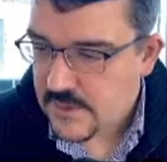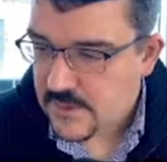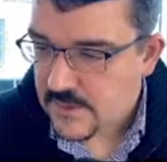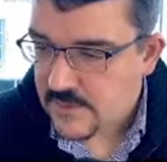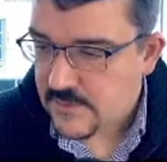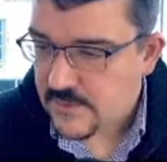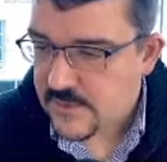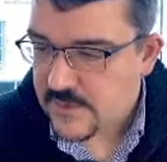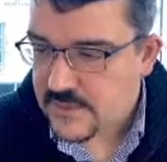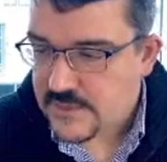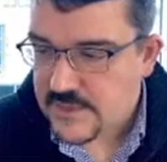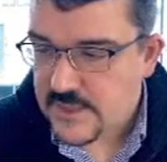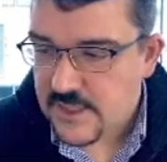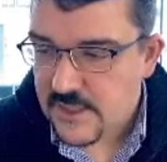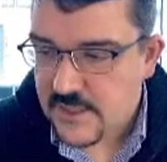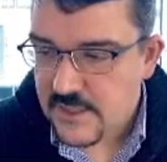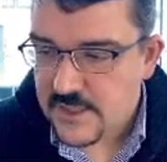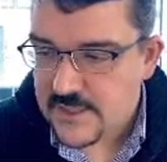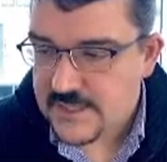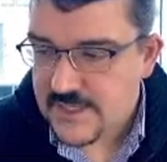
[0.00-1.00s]
What is the
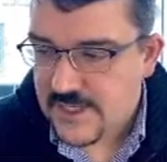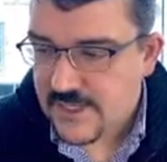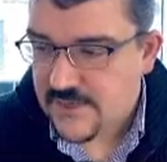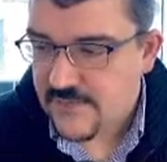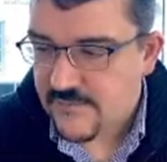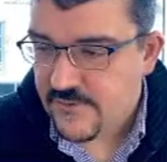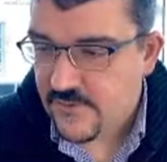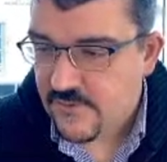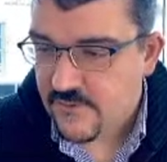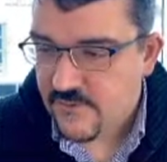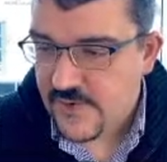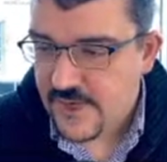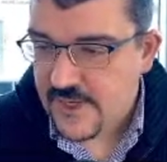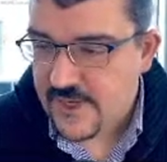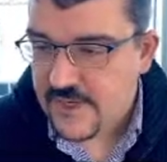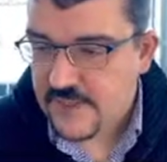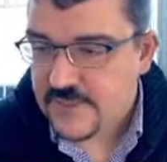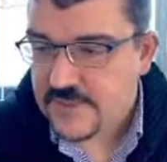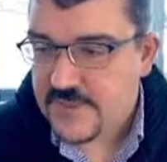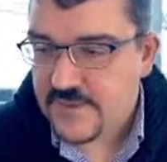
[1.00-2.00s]
arctan of the
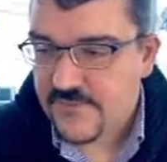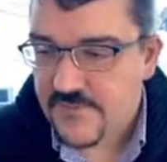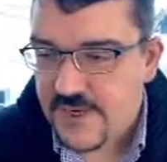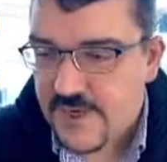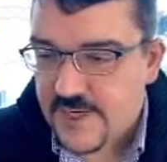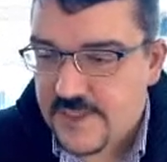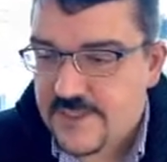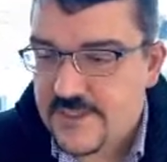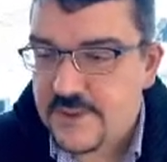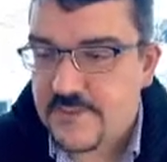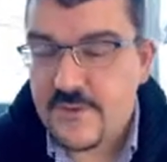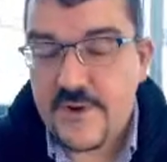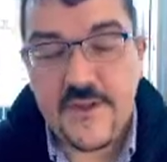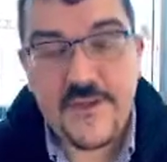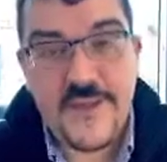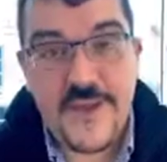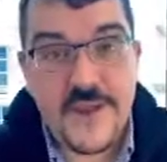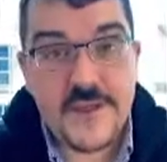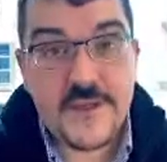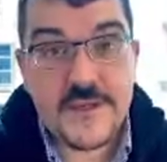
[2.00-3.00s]
radians of 90? Well,
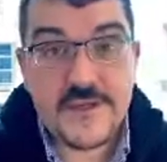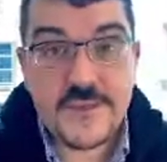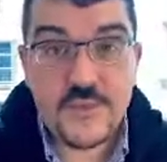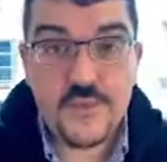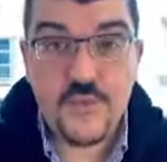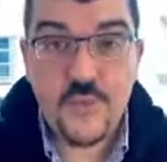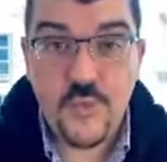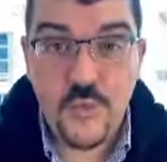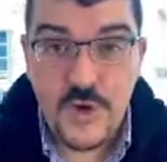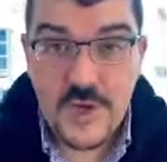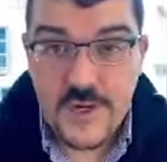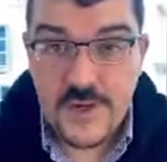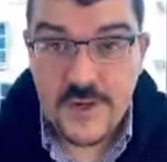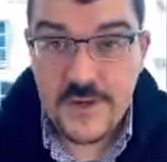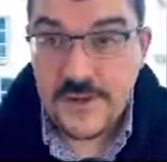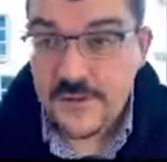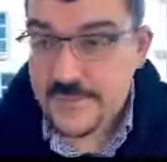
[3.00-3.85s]
that is 1.